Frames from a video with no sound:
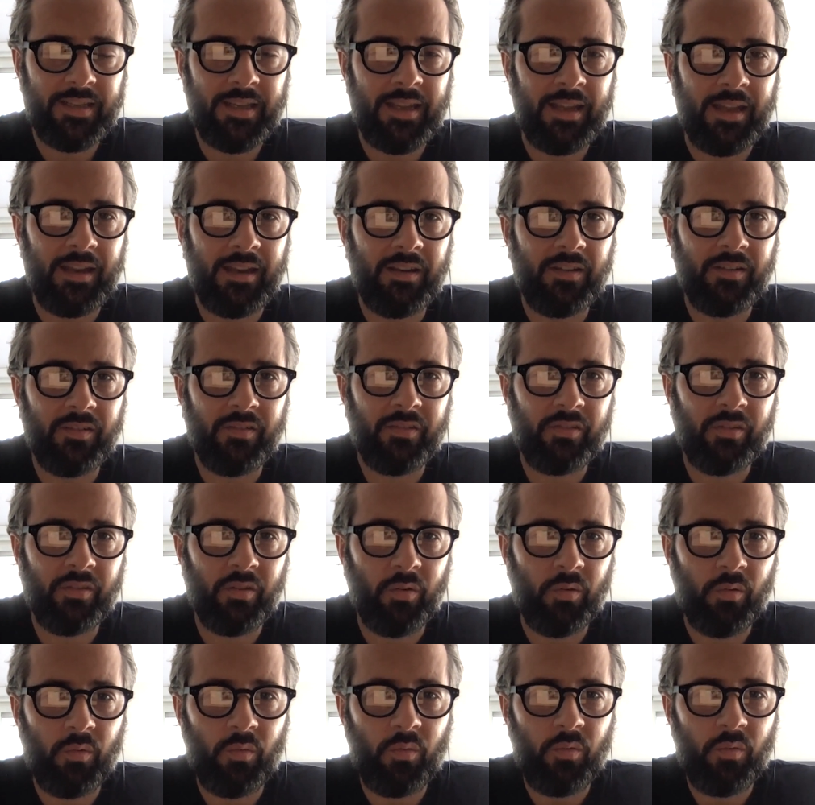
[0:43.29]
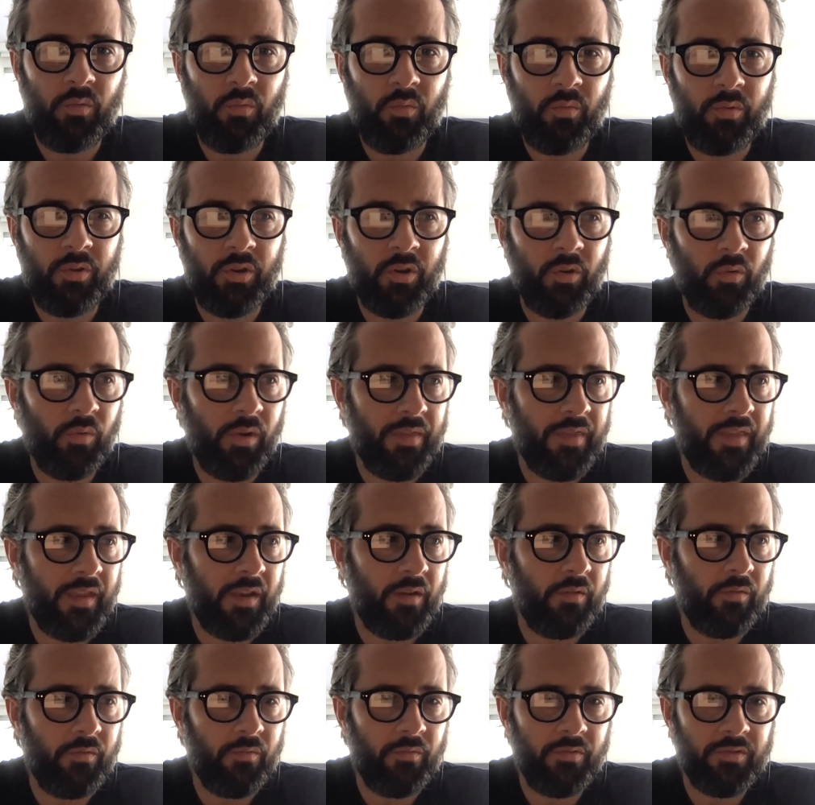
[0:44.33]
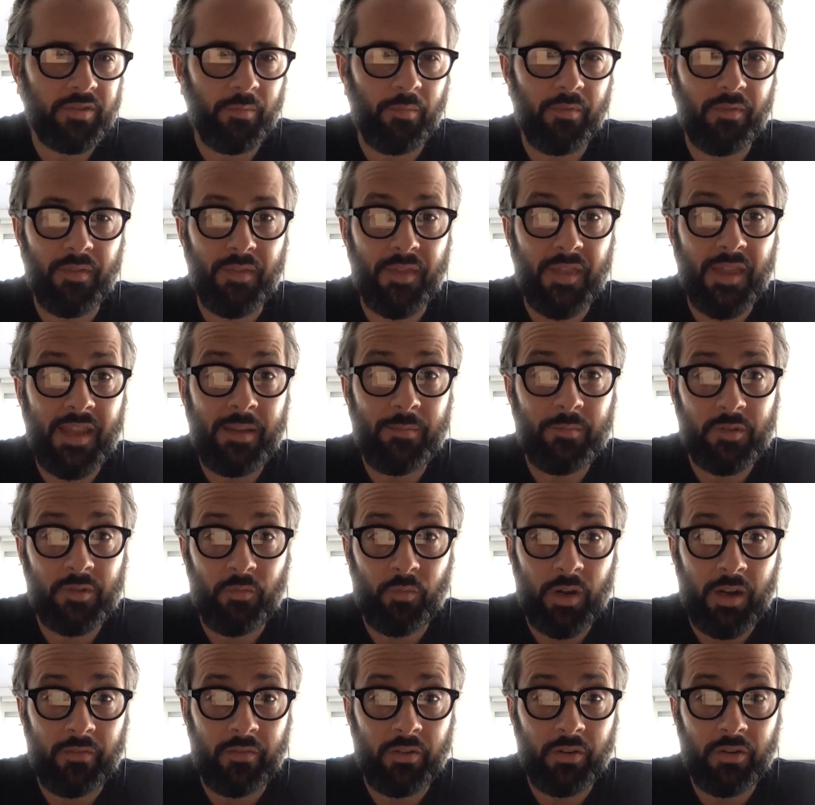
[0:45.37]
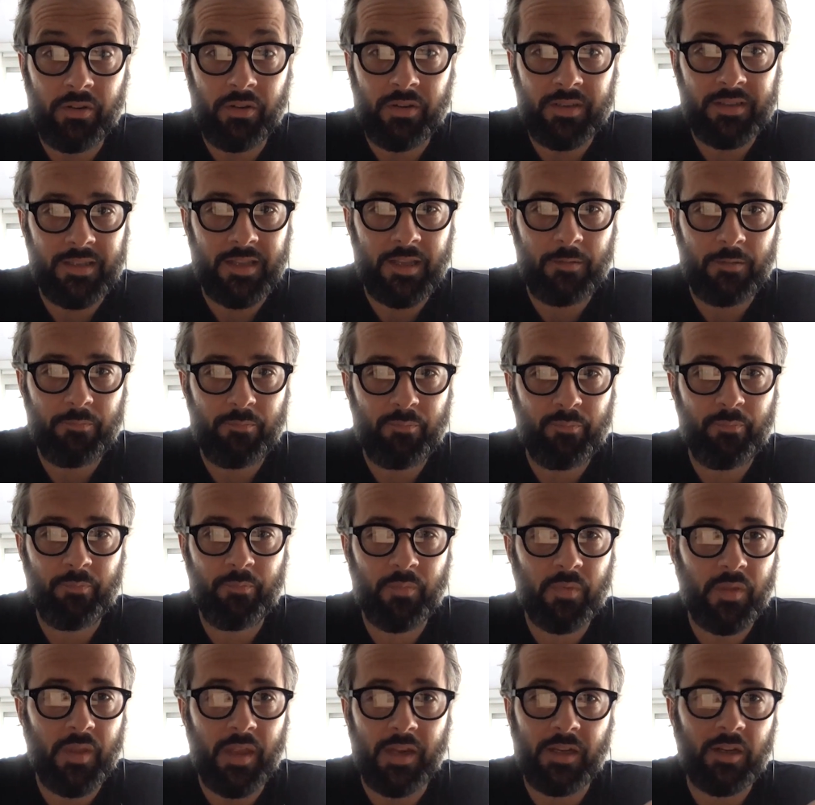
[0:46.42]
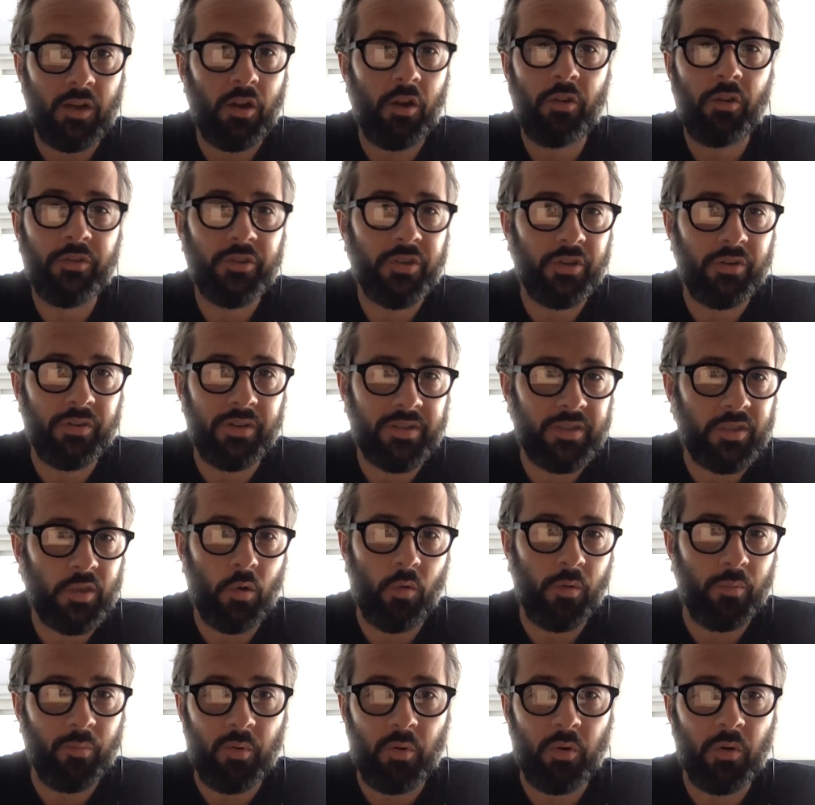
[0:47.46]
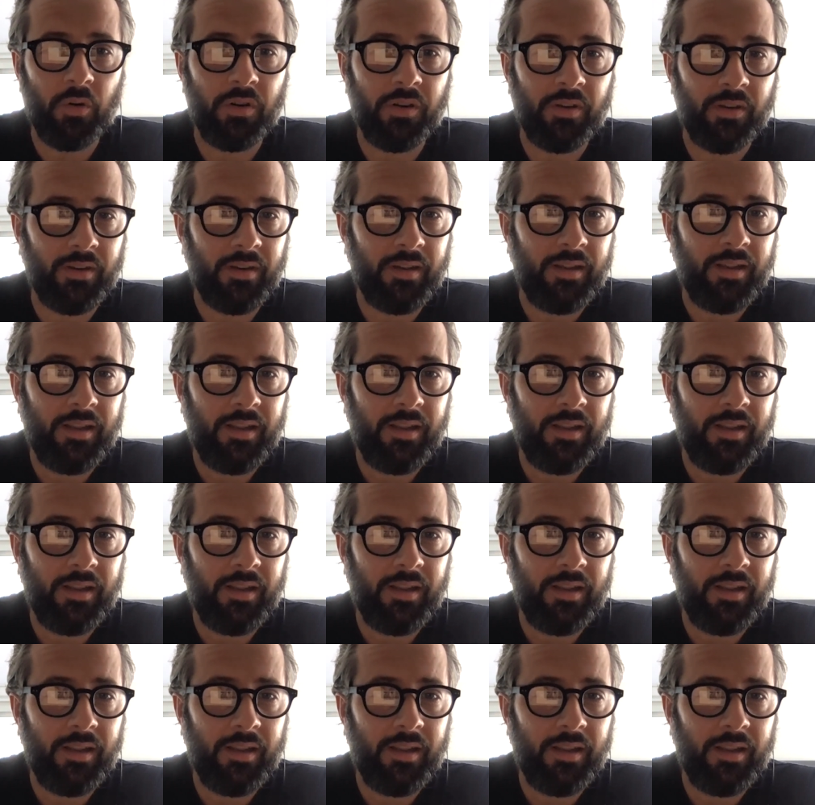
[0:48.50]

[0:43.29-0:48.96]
And so, I think some of the themes of what I've learned is that culture is so important.